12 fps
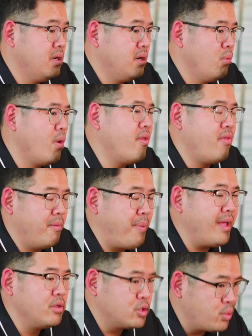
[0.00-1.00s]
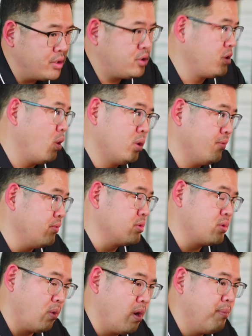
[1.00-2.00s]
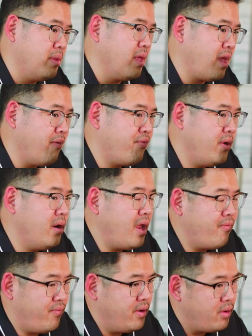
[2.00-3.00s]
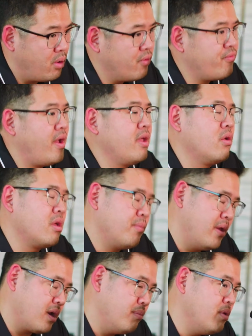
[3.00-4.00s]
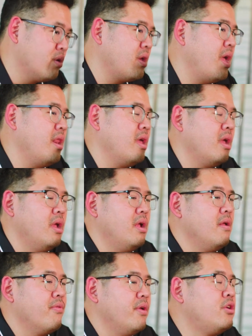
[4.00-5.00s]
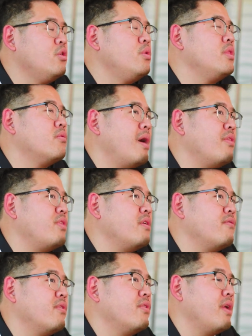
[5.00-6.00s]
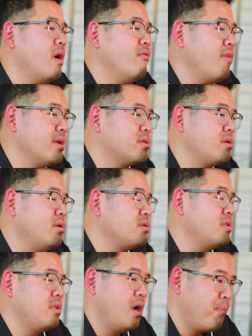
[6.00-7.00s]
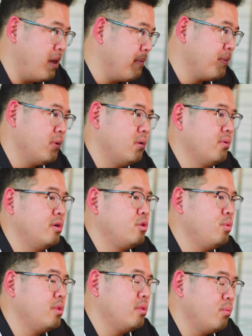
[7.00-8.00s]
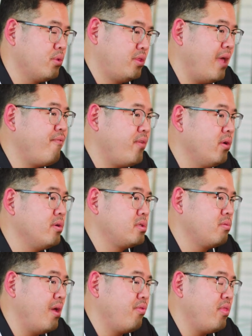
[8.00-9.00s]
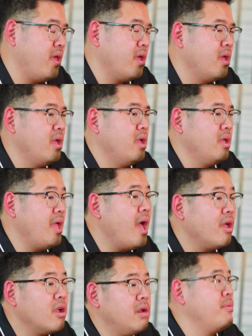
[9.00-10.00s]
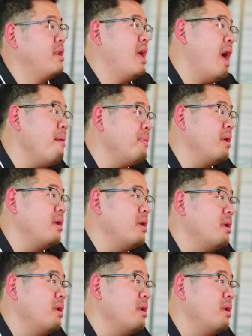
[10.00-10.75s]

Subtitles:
Whether they bait and switch is a whole different story. But like if they're notifying you, they're communicating, they're doing the right thing for their investors and their people. They're doing what they feel is the right thing. Yeah, you're gonna be unhappy.